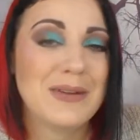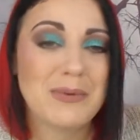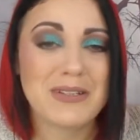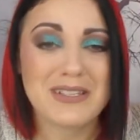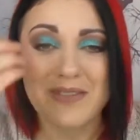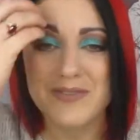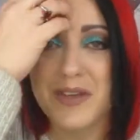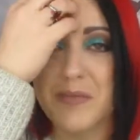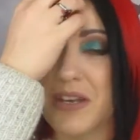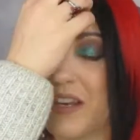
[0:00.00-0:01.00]
because I have
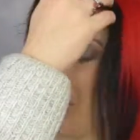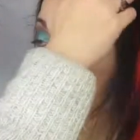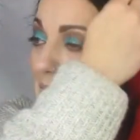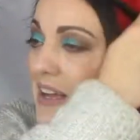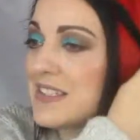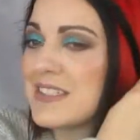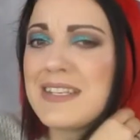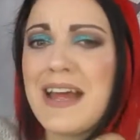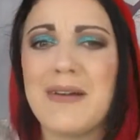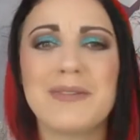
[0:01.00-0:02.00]
so many like masks
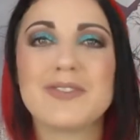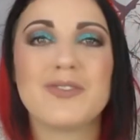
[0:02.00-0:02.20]
now, it's